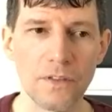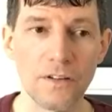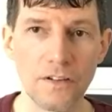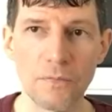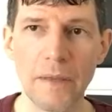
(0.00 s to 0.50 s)
the
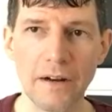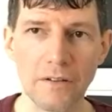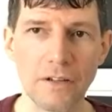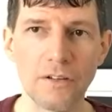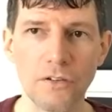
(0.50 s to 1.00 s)

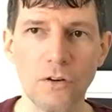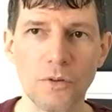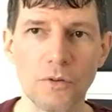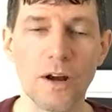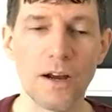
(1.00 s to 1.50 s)
dismantling of the
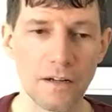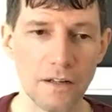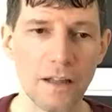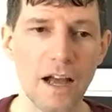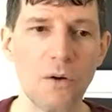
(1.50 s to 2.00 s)
dome of the rock
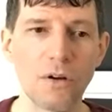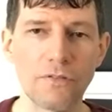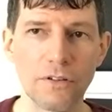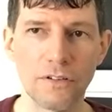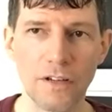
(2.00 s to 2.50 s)
and allowing
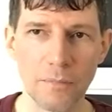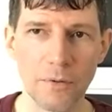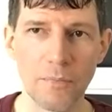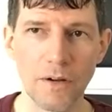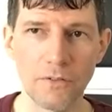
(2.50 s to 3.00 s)
for the
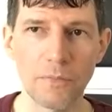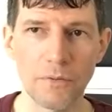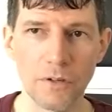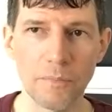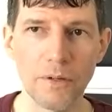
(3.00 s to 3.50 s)
temple mount to
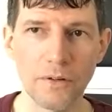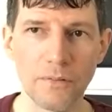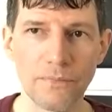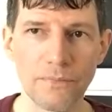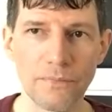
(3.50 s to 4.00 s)
be rebuilt